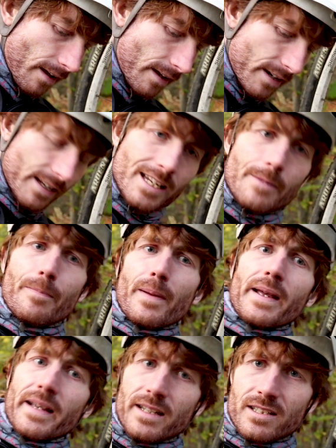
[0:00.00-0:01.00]
an
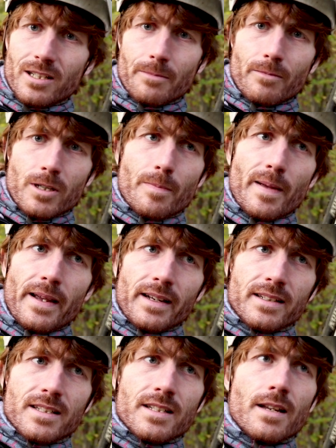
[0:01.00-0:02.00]
e-bike in some
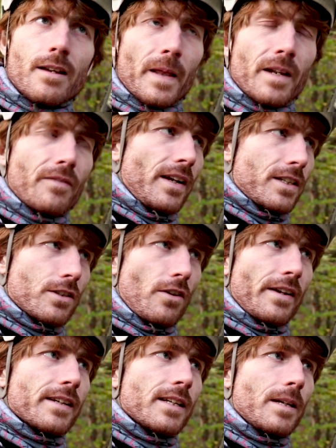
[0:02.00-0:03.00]
respects. But it's
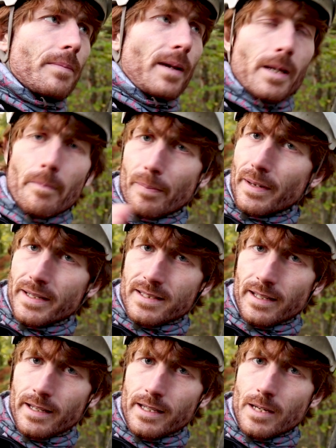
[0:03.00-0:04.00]
not like an e-bike, but it is
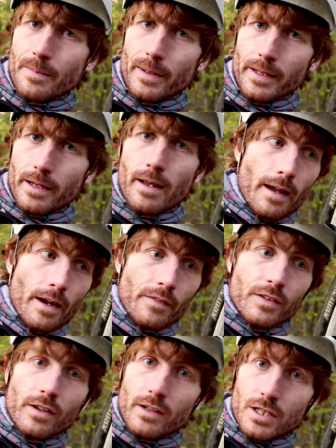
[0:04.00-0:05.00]
like an e-bike.
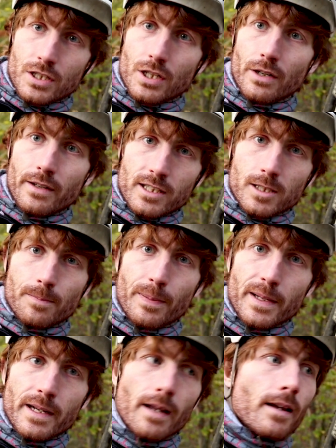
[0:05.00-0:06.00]
After a certain
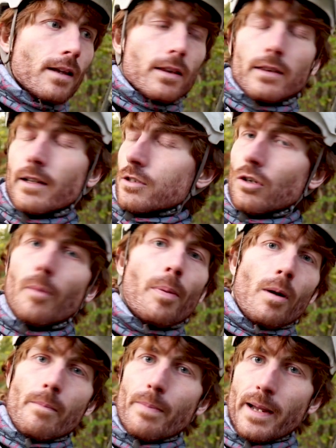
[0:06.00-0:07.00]
speed, there's no
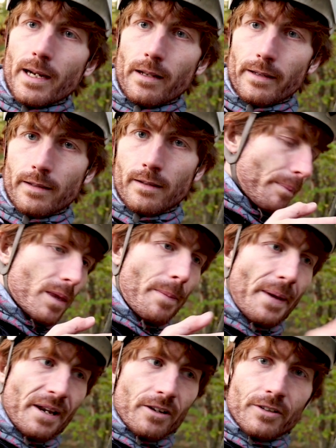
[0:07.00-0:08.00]
point pedaling.
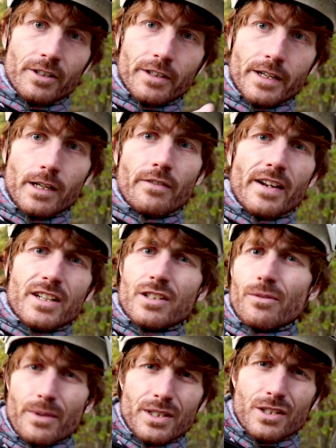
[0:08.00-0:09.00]
Depending on your gear
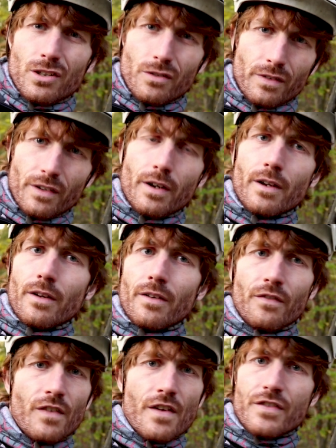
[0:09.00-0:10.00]
ratio, once you're over
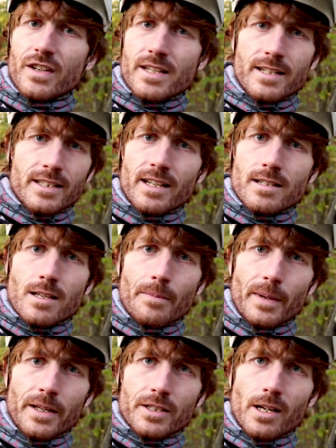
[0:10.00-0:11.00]
15, 16
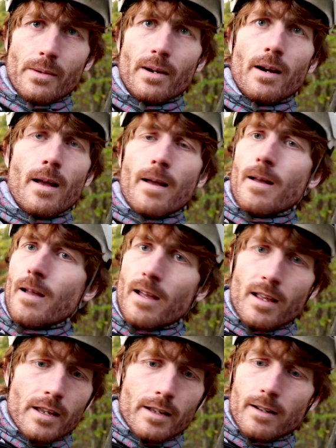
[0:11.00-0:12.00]
miles an hour,
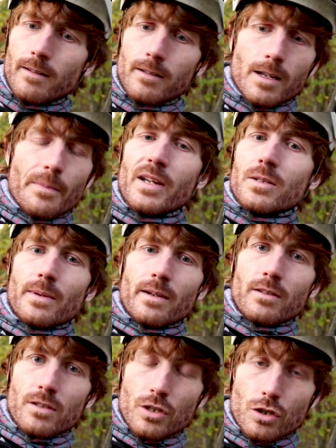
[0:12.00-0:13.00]
you might as
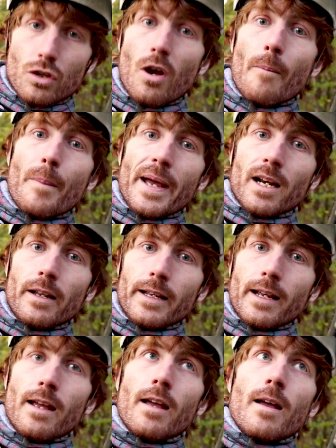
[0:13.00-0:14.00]
well stop
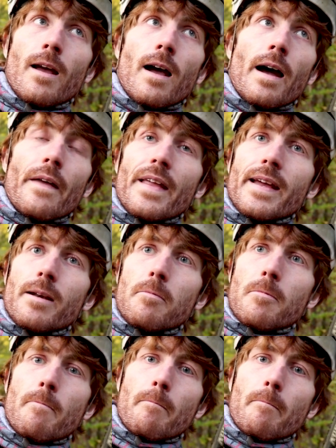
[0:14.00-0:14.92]
pedaling and then